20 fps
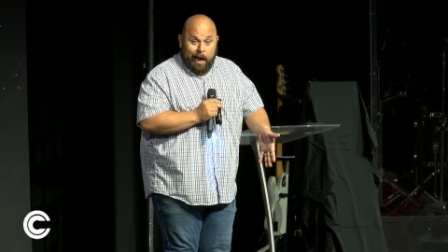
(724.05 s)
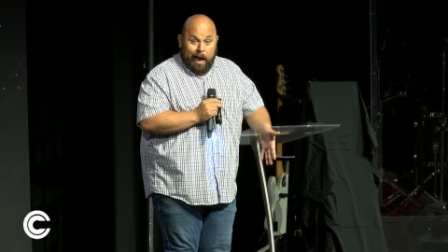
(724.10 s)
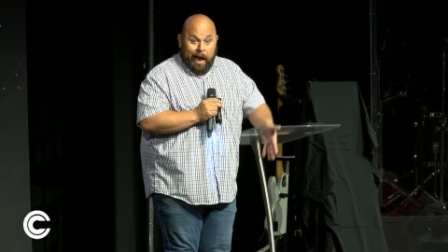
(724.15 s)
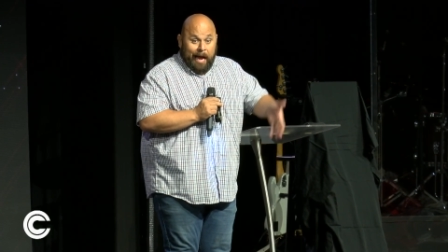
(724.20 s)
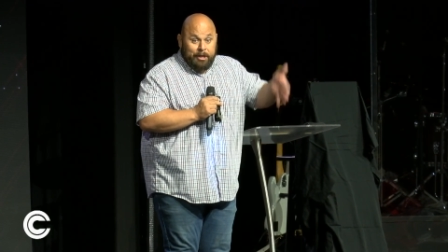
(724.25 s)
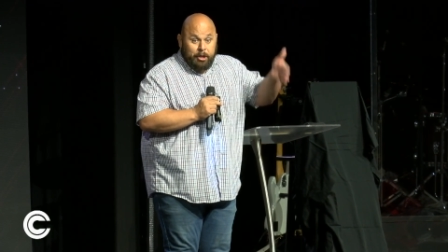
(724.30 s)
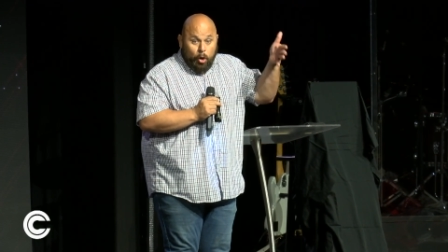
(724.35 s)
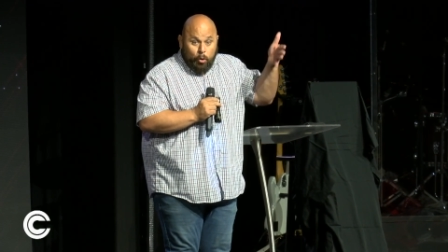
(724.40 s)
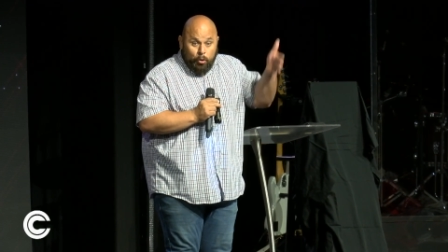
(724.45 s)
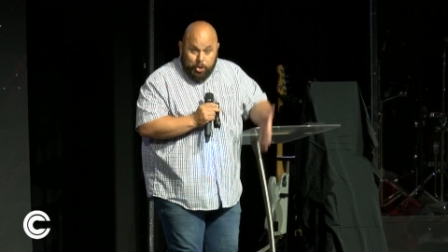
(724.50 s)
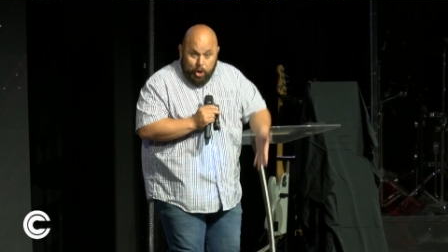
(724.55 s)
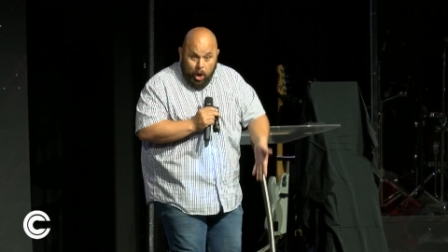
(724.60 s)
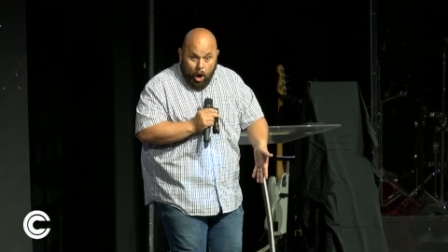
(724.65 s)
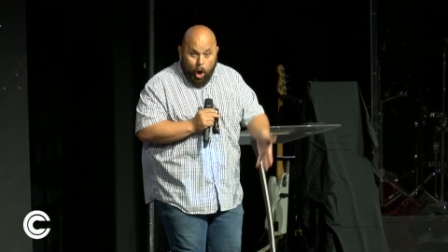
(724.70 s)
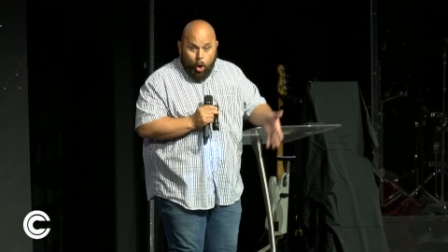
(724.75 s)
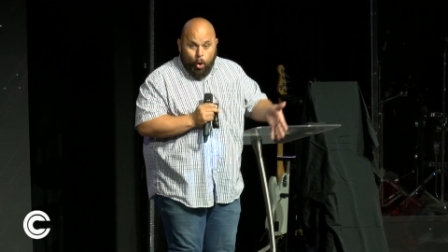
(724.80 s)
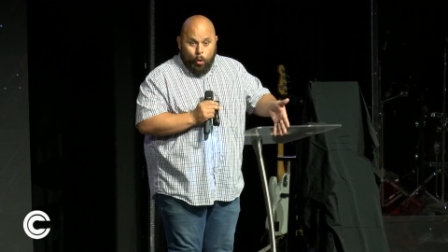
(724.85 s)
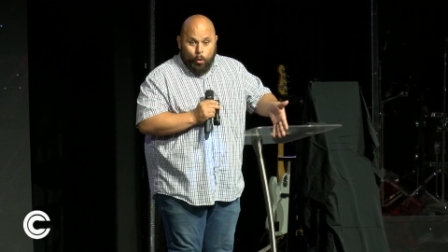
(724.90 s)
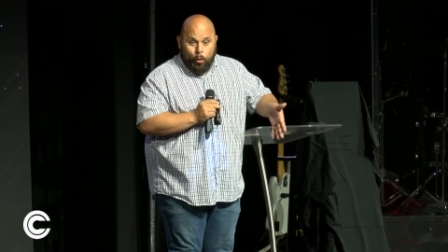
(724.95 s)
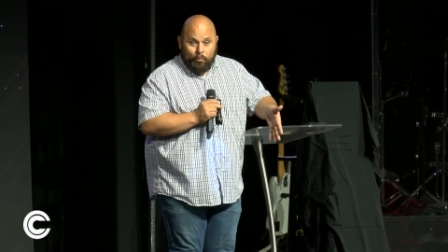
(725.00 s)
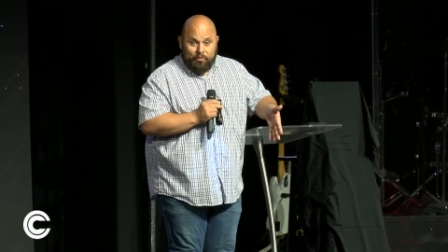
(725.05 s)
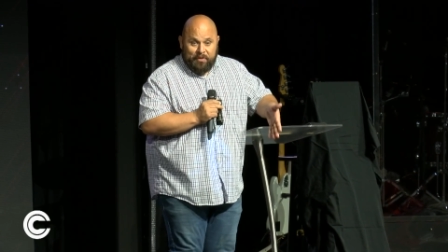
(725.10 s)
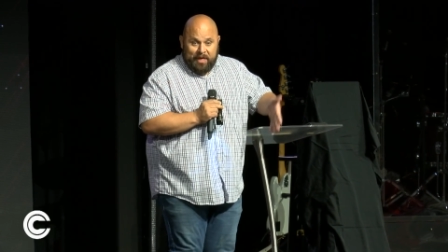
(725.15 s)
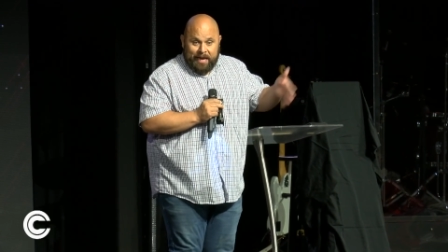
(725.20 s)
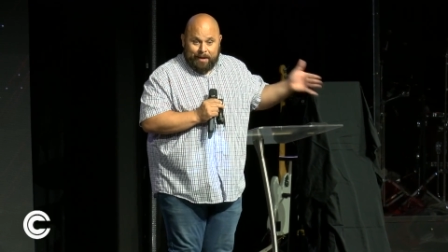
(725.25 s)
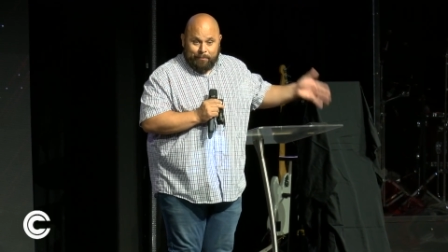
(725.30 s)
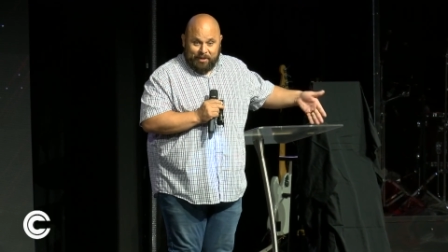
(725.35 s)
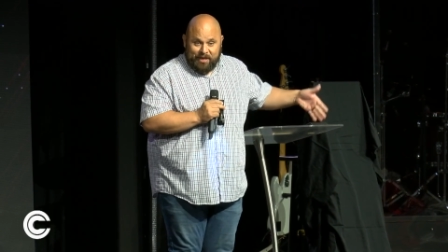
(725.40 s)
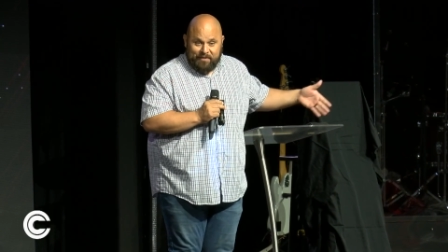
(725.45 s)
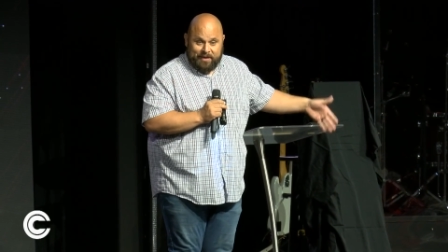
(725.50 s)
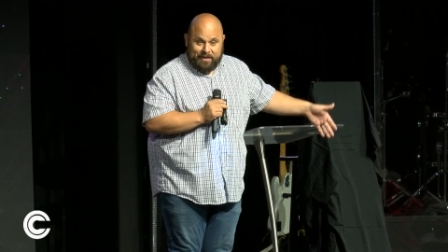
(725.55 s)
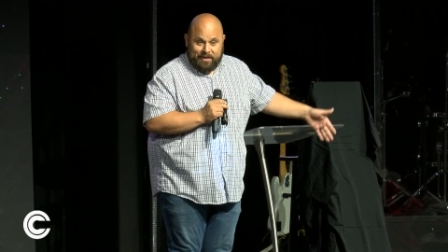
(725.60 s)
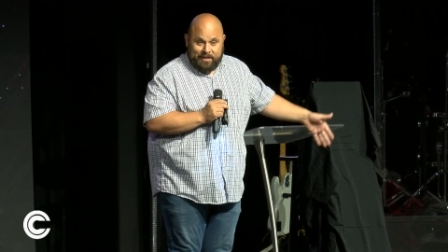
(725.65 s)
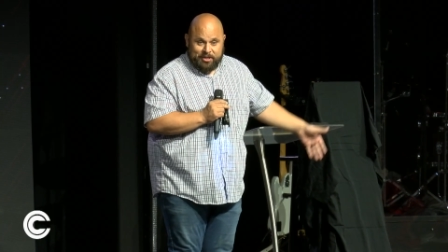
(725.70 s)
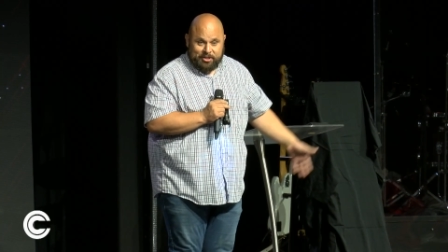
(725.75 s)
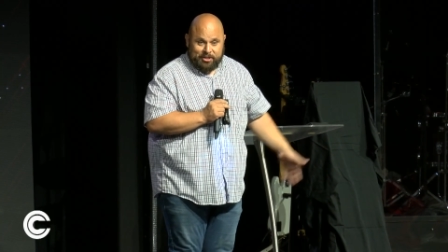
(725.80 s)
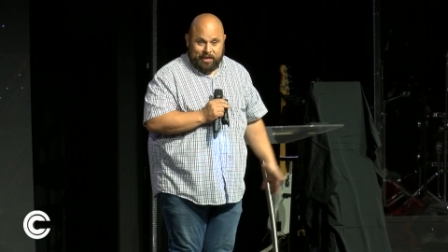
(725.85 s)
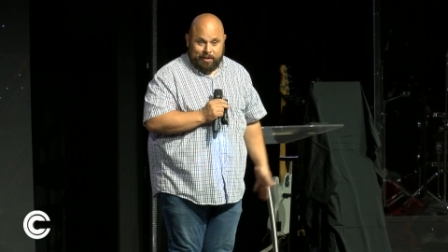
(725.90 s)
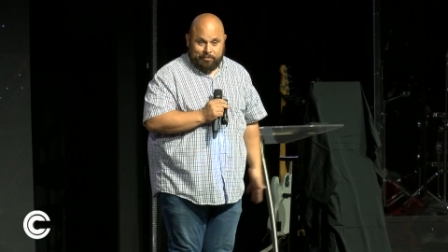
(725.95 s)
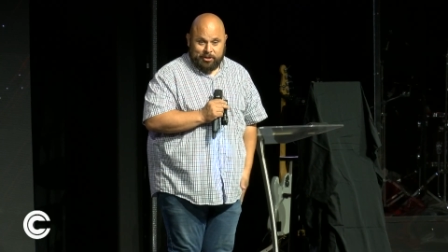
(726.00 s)
I don't know that I'm living in
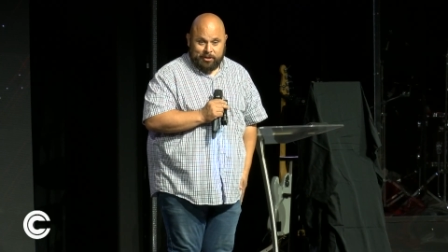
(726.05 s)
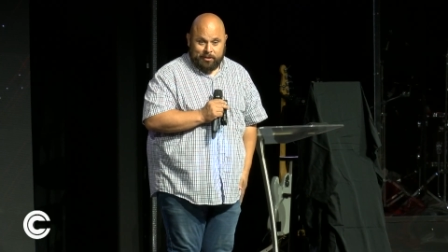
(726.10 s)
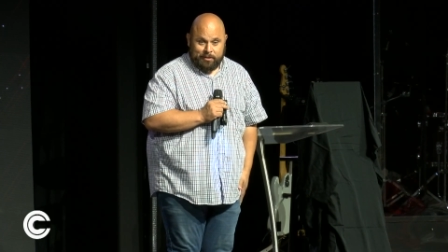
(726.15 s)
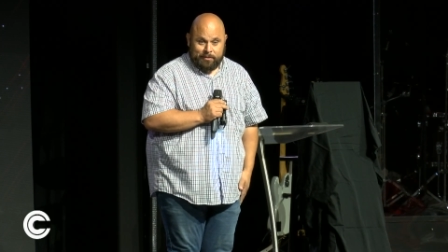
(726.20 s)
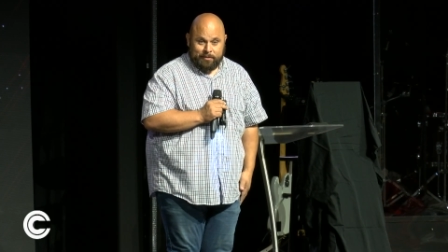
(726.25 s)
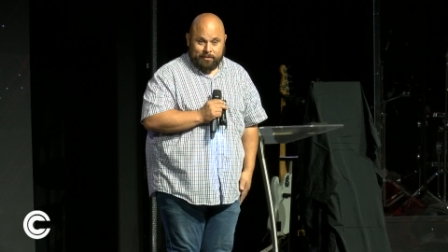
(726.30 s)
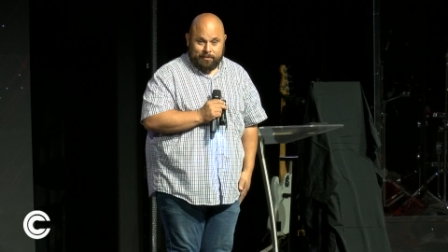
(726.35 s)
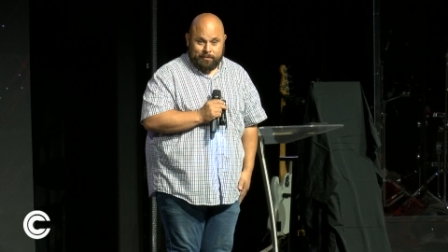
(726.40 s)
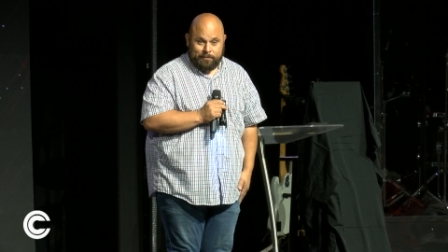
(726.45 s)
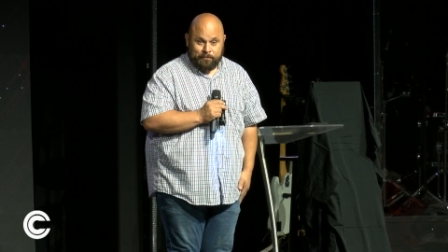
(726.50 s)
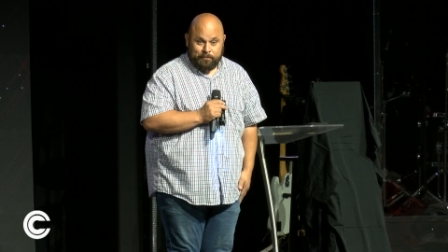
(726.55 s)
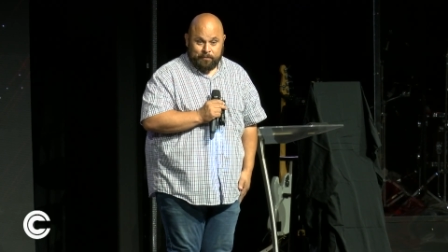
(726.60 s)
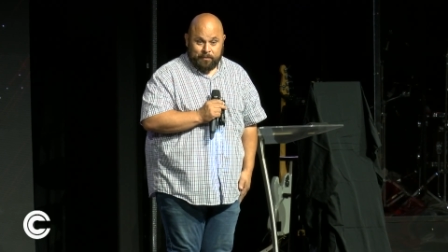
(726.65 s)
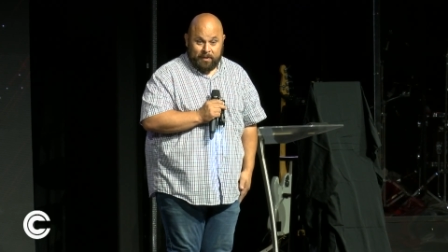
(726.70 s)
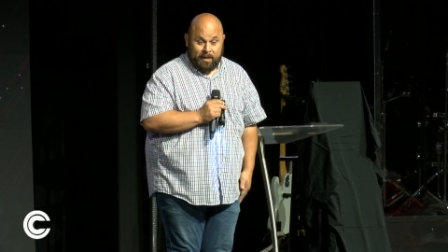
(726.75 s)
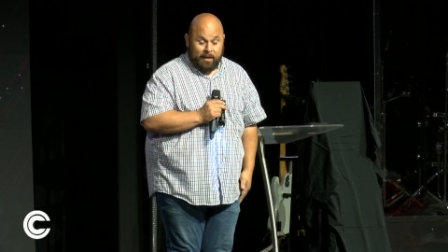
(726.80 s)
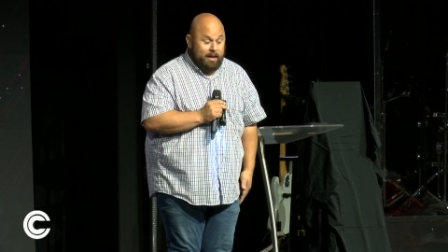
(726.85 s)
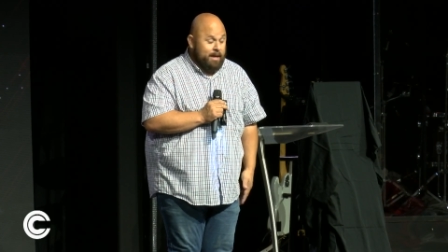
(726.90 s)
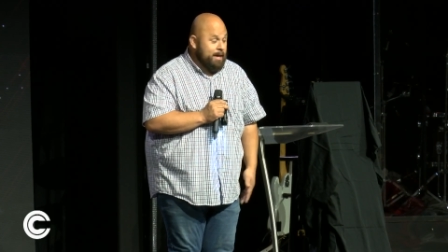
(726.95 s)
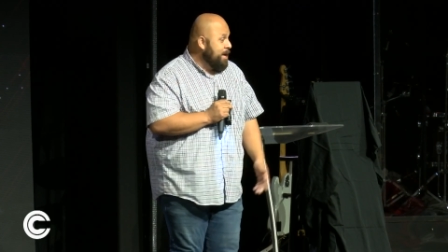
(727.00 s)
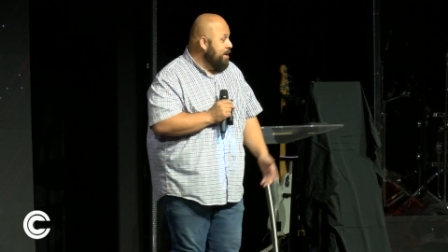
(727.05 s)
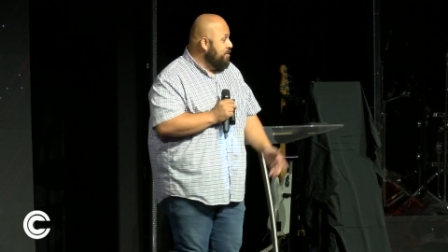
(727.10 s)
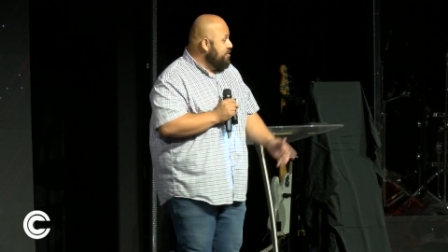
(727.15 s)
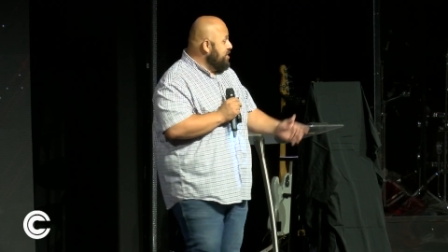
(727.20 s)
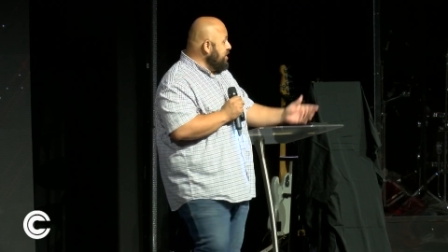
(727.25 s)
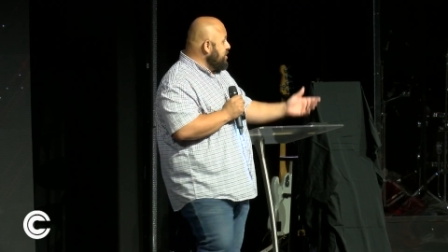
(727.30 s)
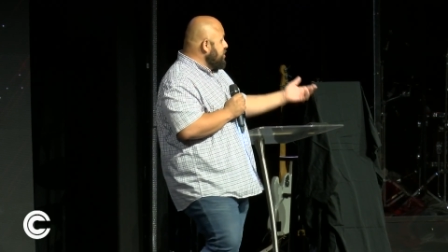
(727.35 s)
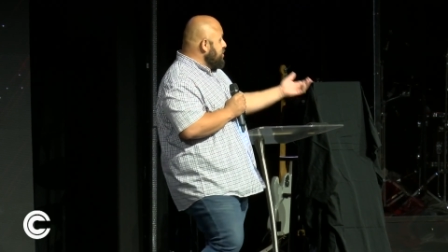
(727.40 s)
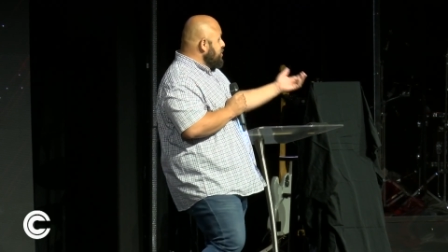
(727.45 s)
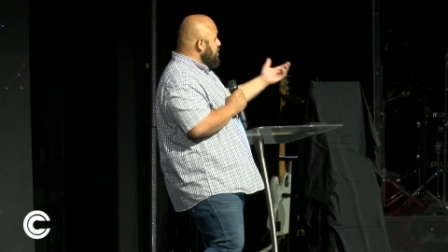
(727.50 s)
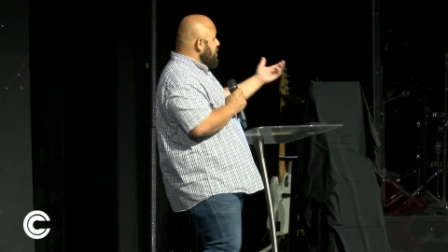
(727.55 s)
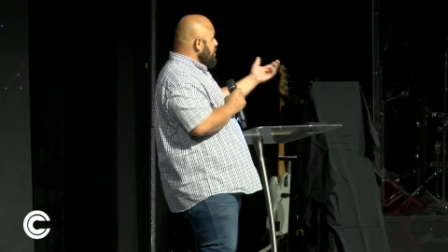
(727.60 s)
deception. This,